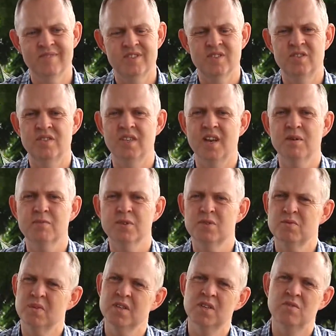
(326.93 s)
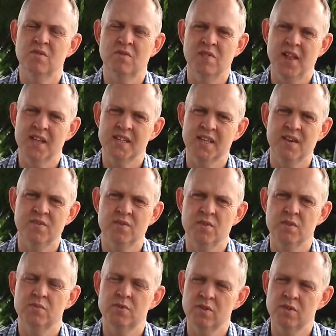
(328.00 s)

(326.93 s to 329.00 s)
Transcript: Do the numbers really reflect that for them?